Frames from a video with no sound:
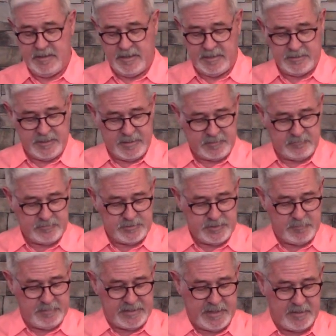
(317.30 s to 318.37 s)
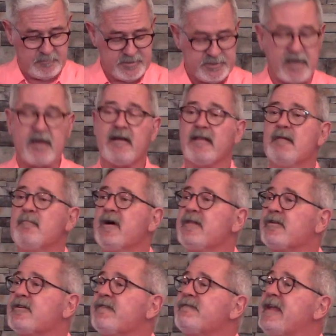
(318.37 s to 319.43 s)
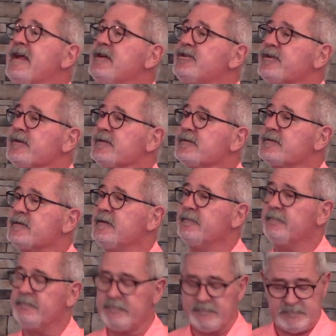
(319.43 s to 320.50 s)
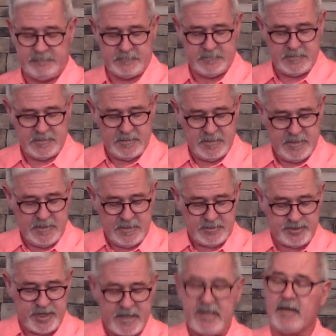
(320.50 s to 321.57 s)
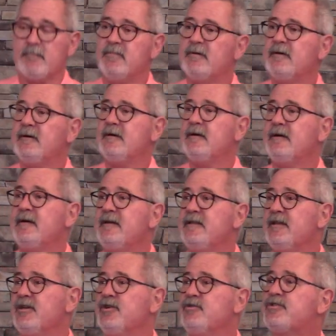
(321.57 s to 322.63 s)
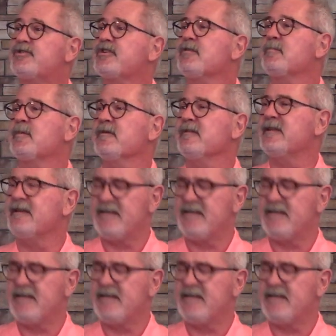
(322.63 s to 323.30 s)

and yet she became Sarah, the mother of nations. Jacob, the usurper, the